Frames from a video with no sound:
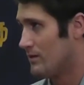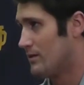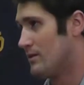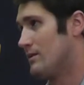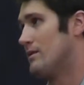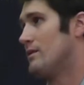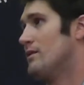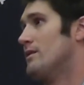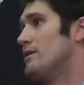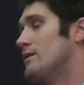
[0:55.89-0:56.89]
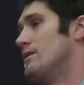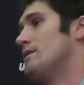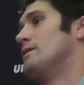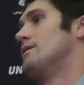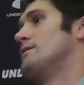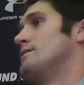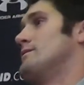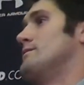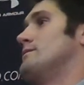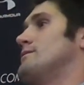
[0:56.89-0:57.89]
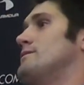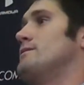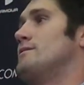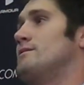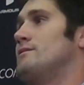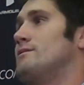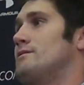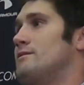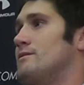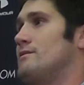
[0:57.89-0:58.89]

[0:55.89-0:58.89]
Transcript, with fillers: How would you uh, summarize his